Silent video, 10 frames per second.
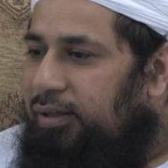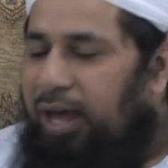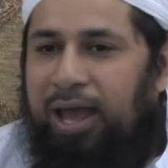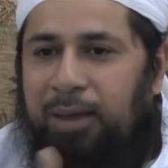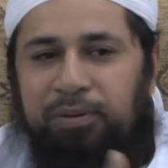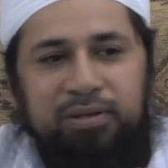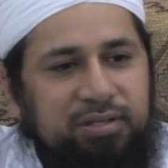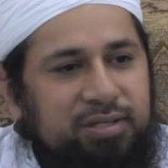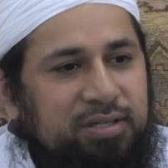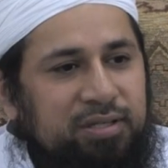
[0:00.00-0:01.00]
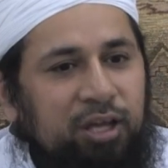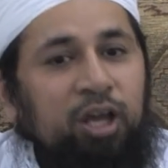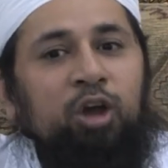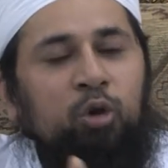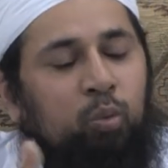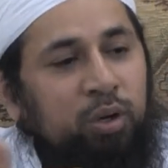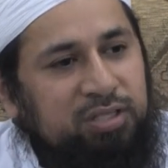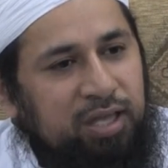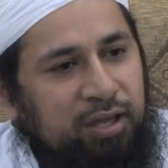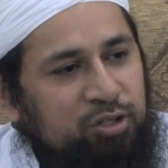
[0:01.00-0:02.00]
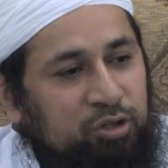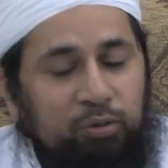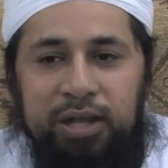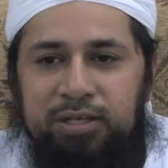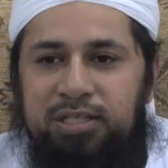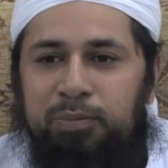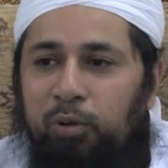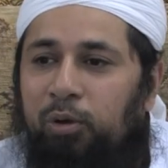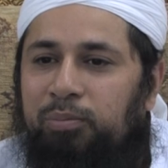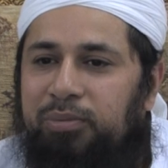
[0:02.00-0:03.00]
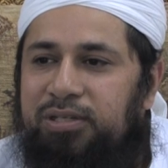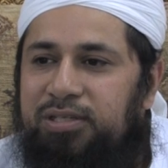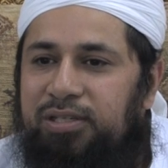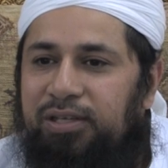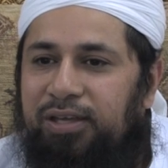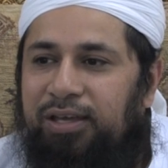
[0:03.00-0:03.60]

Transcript: that happiness will turn to great disappointment